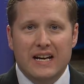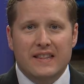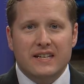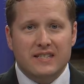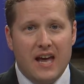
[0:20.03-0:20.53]

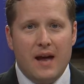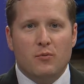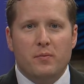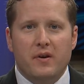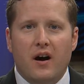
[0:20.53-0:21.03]
This game
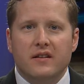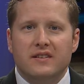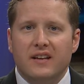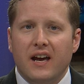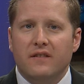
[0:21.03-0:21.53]
will be on
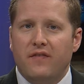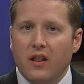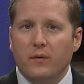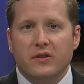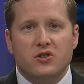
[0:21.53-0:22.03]
tonight
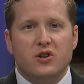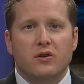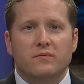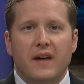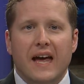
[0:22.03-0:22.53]
following the
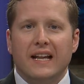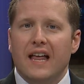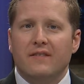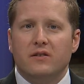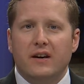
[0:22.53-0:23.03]
show at
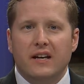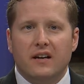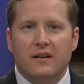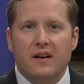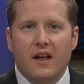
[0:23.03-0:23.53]
11 right
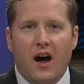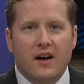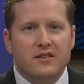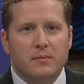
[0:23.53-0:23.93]
here on